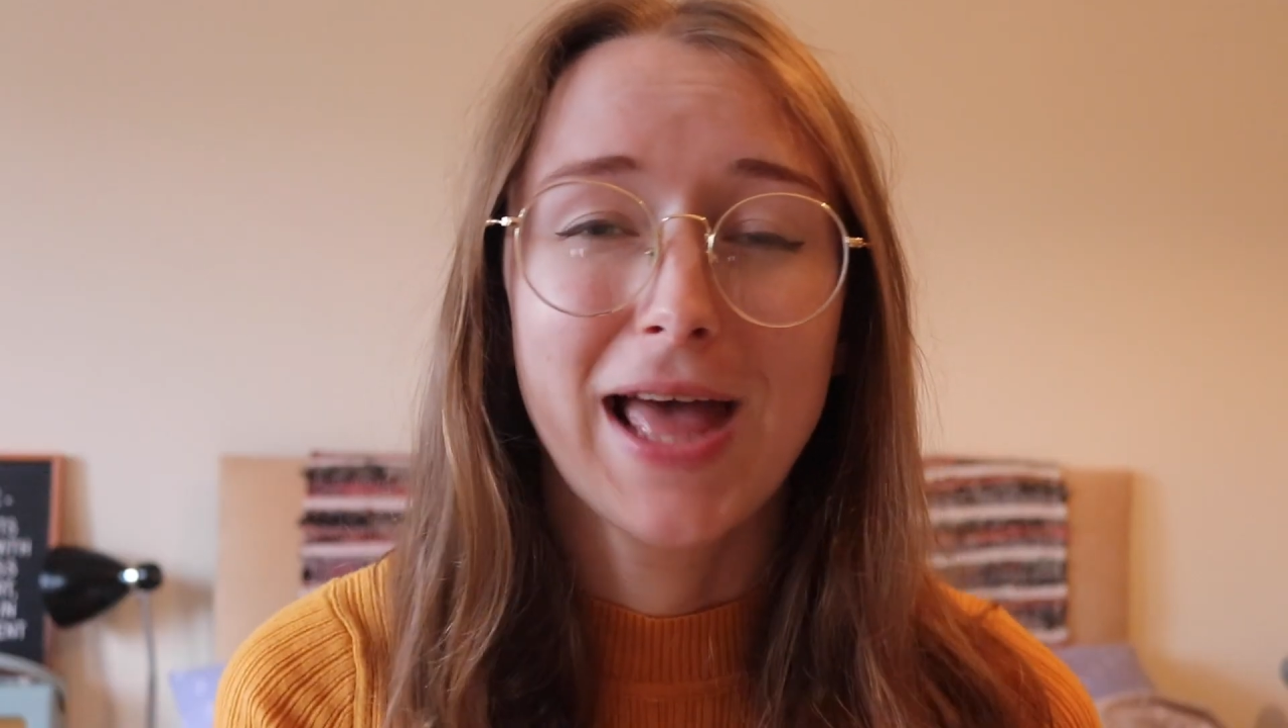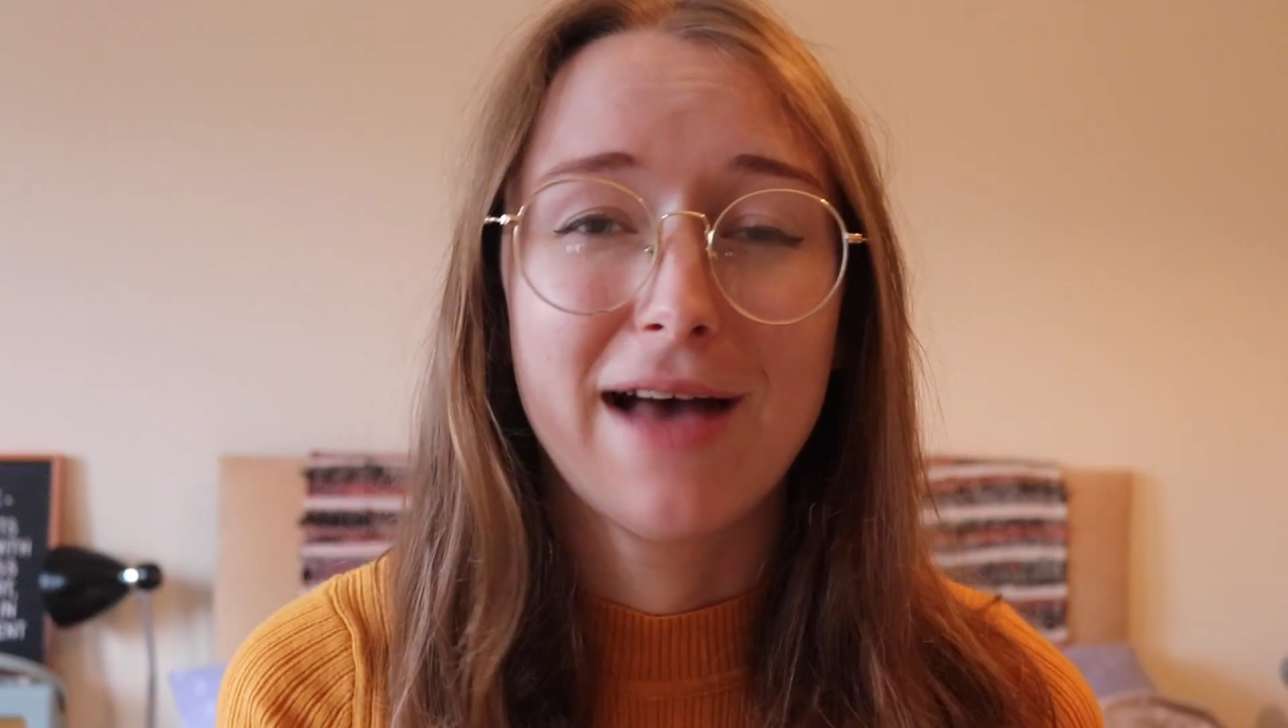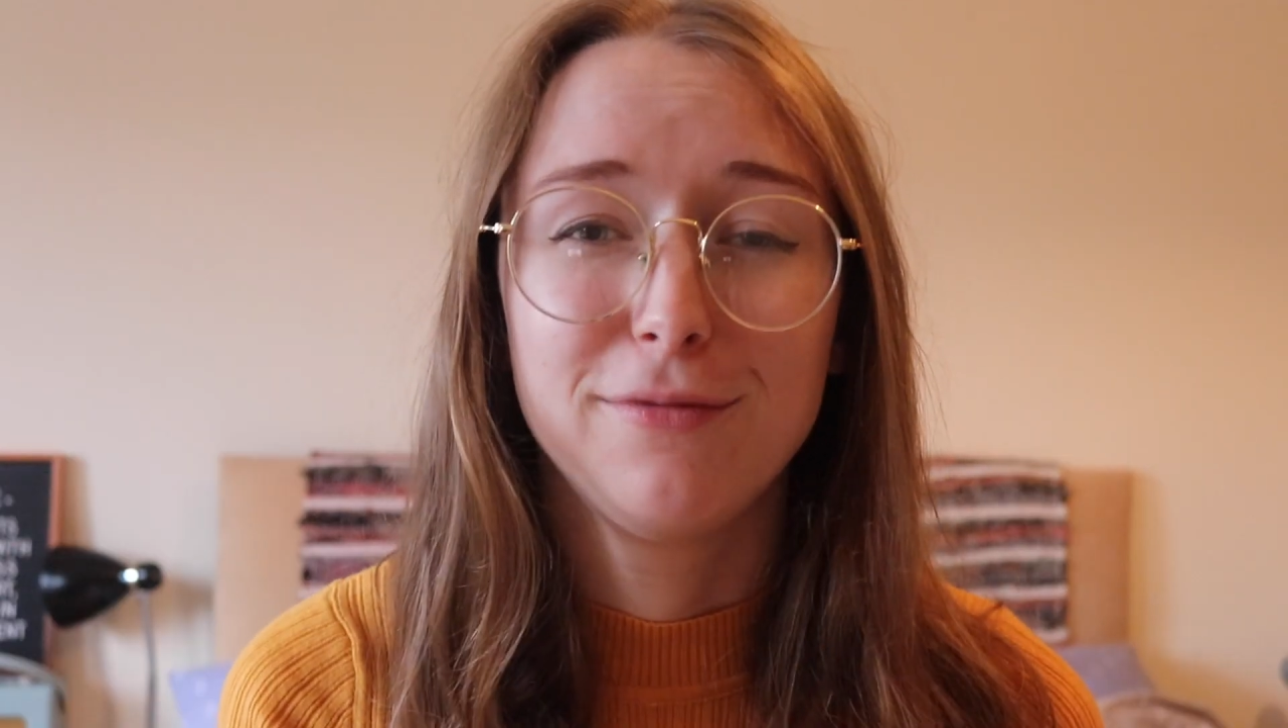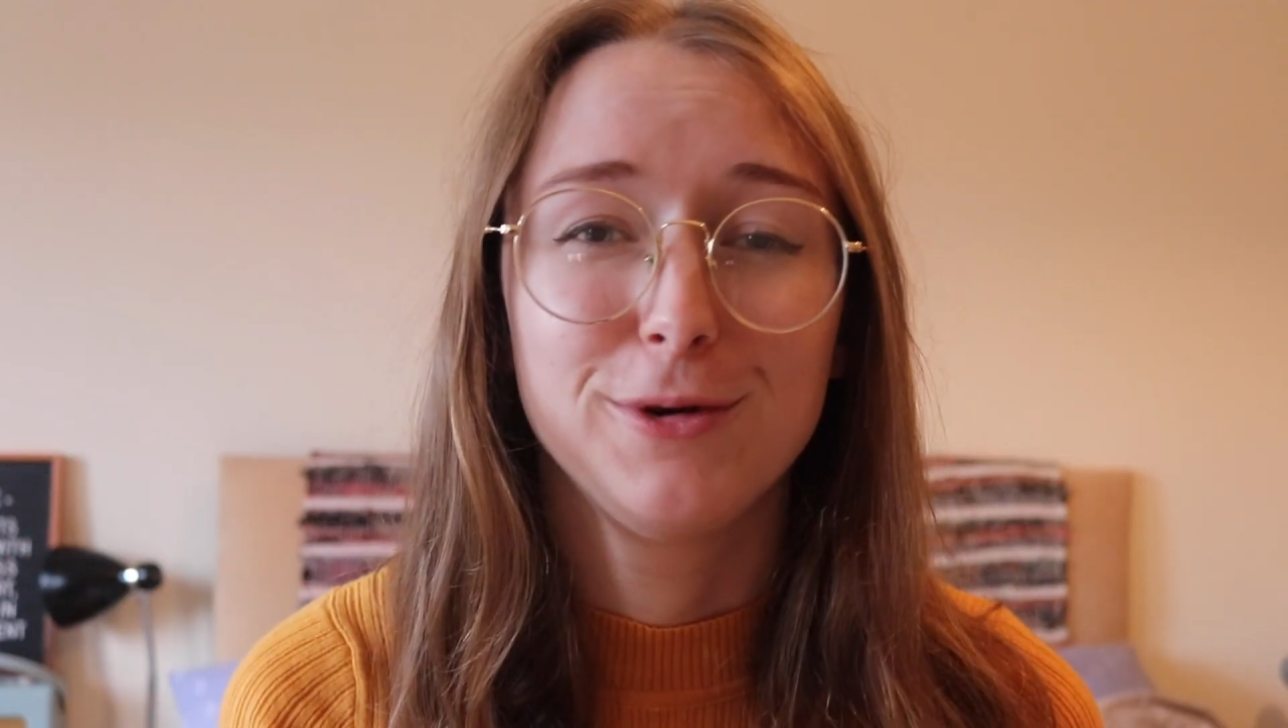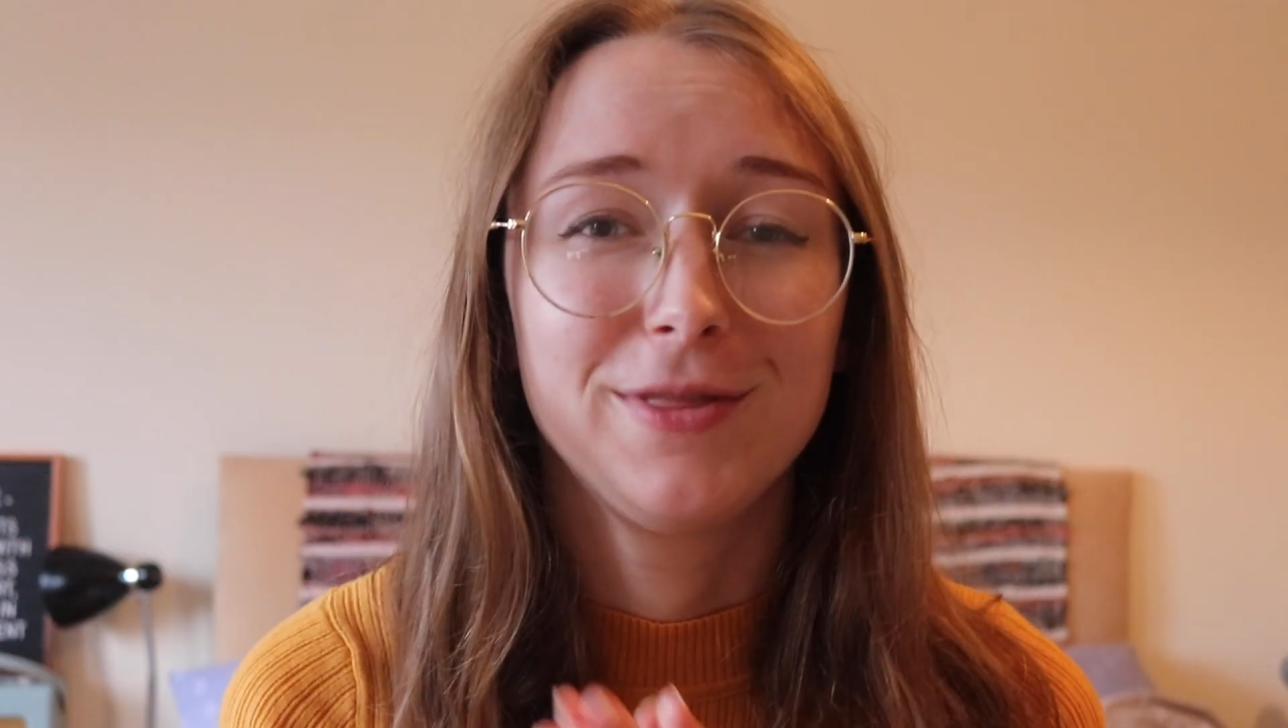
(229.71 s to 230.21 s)

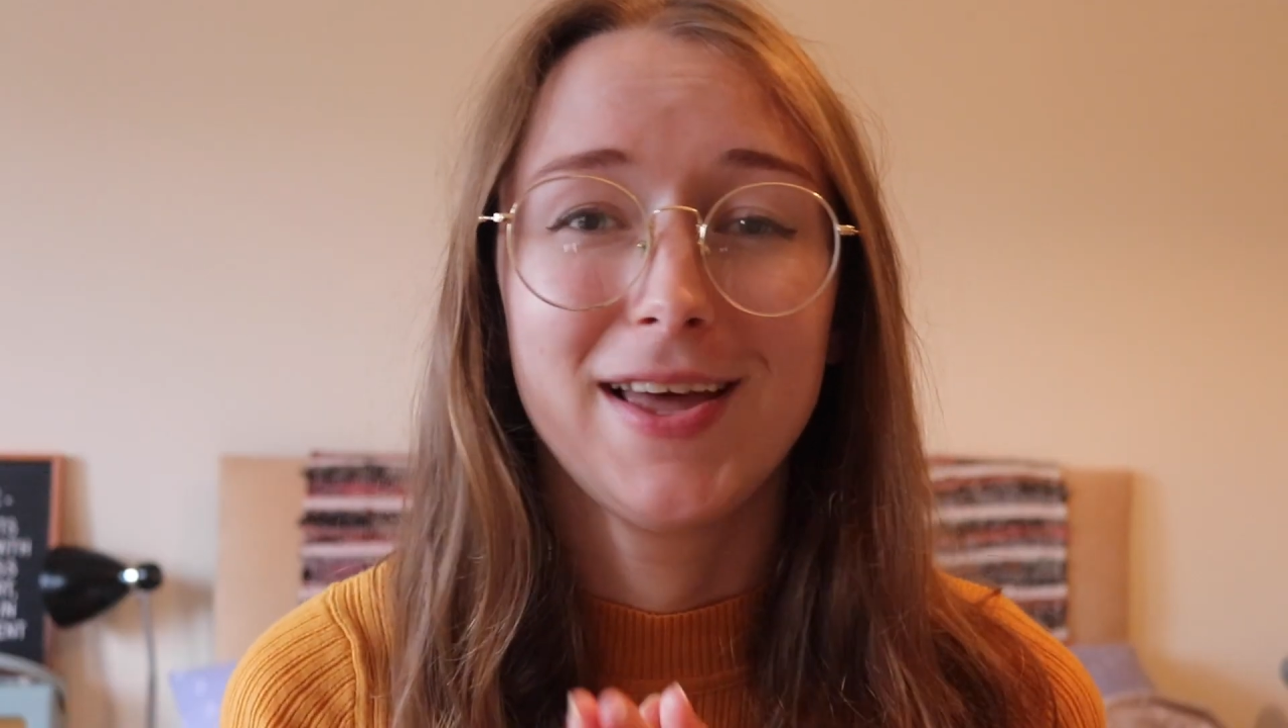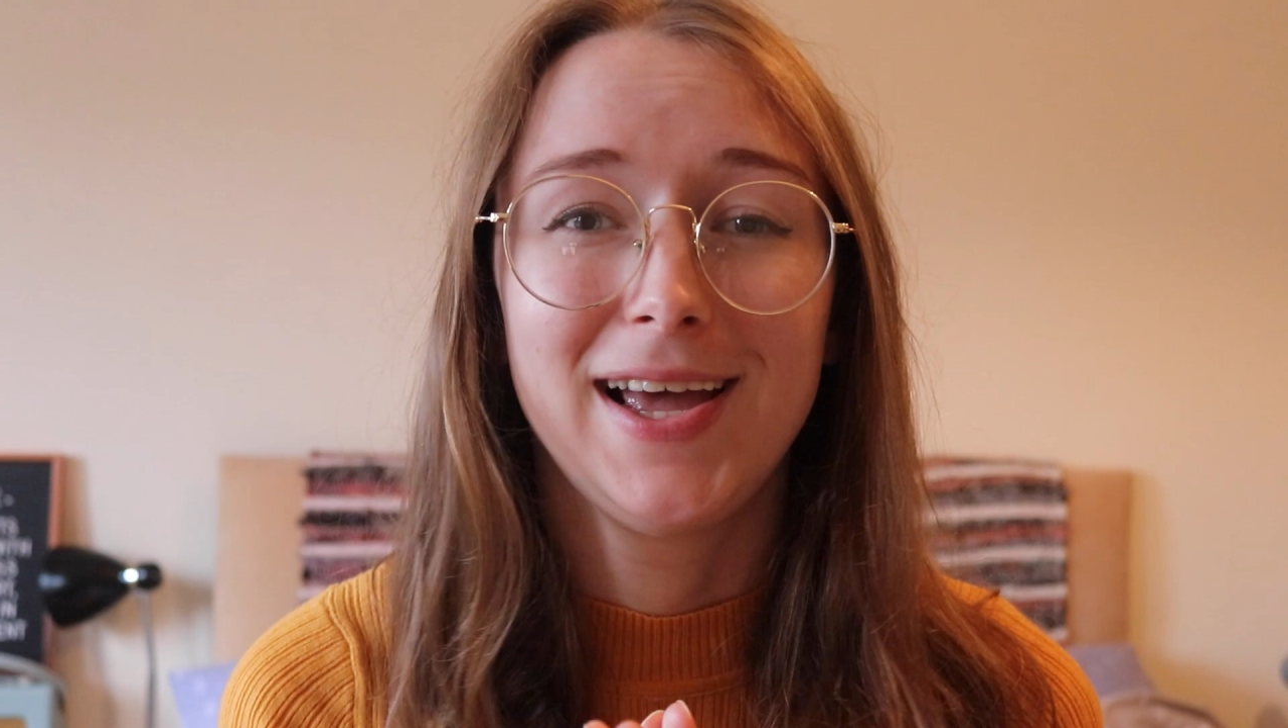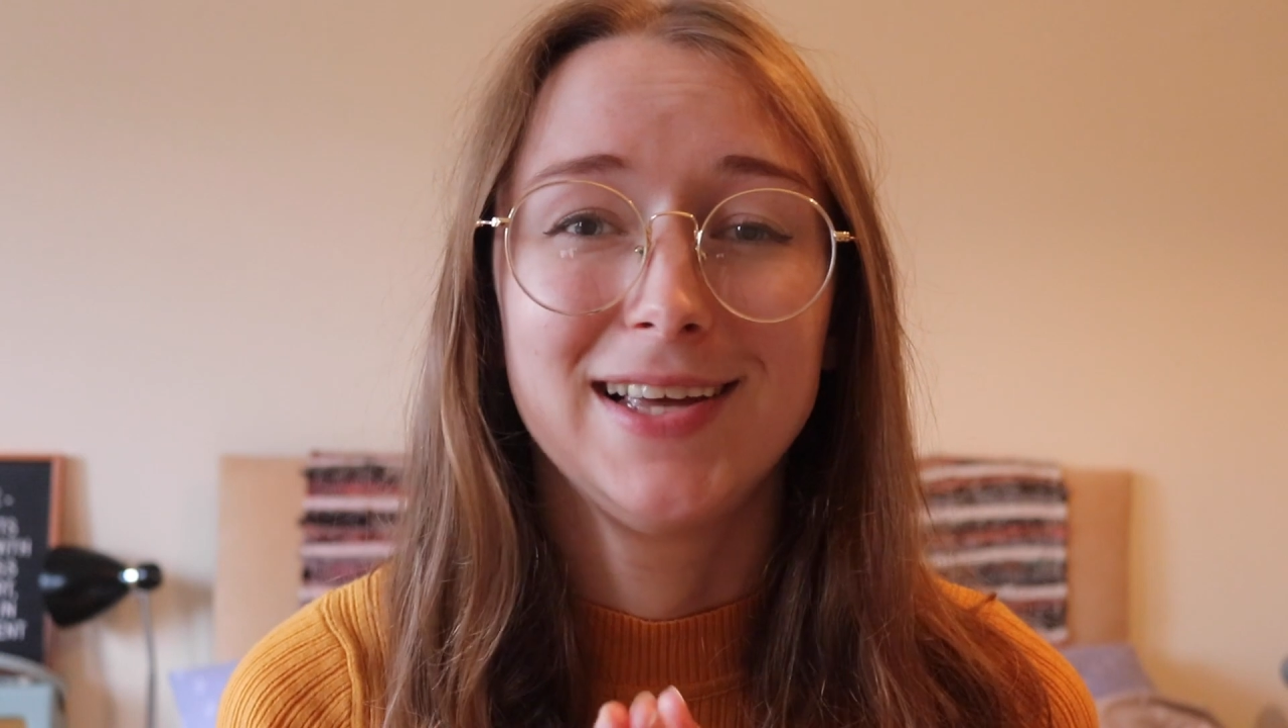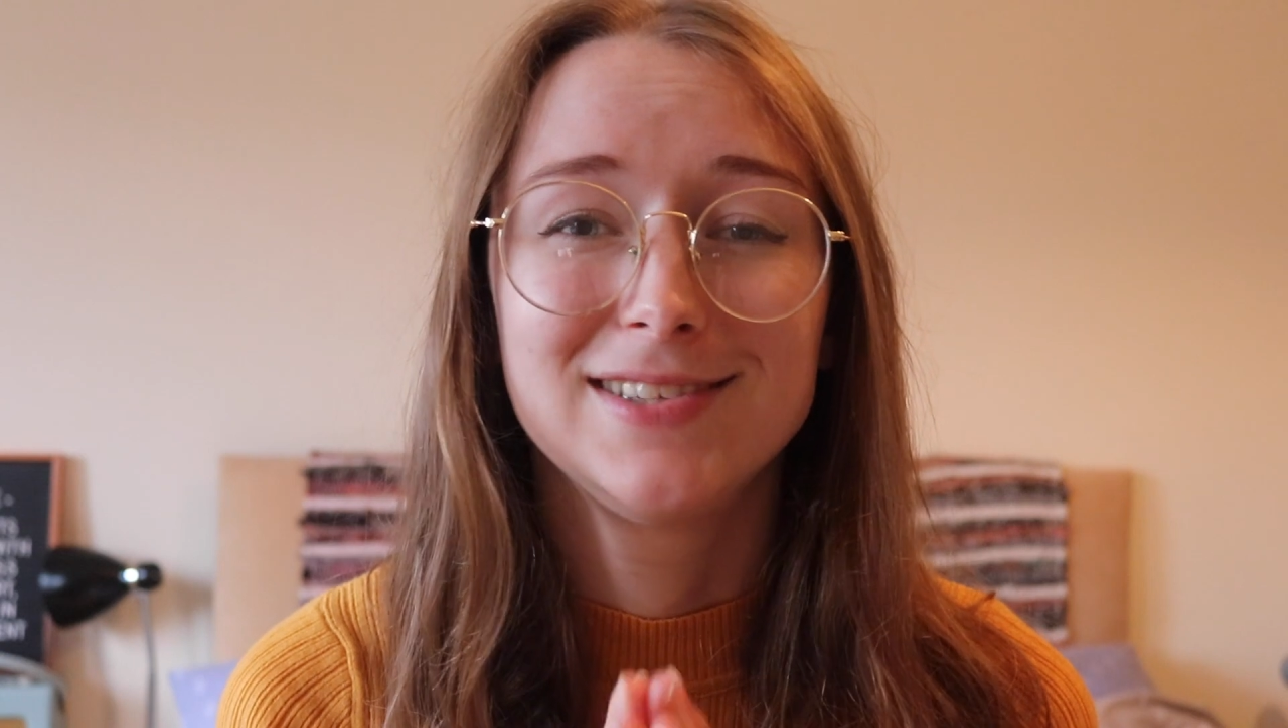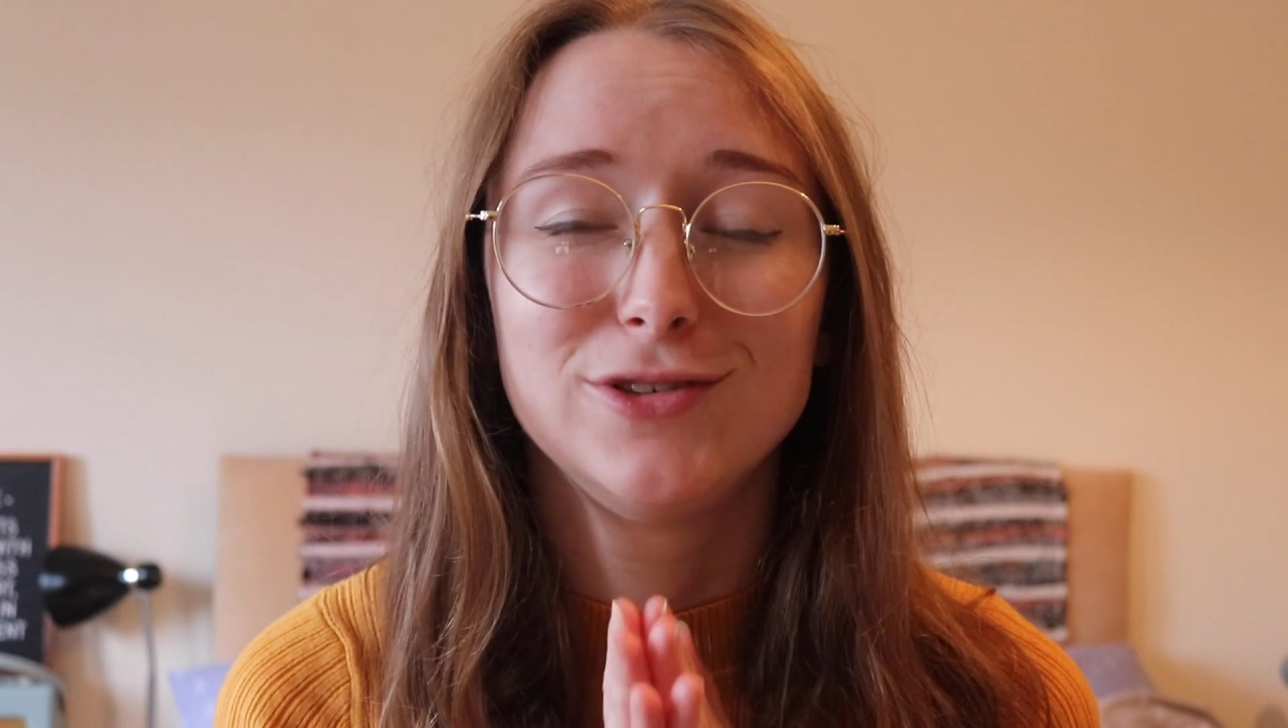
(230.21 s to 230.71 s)
careful with
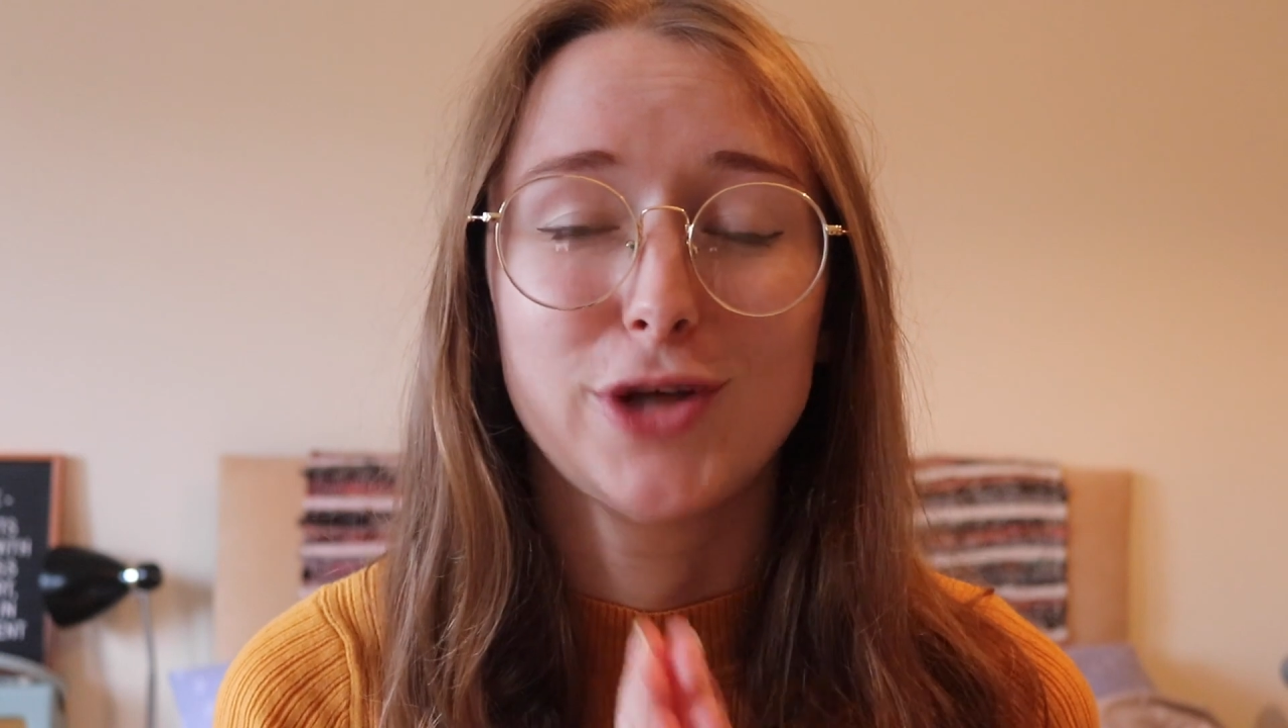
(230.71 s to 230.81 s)
this.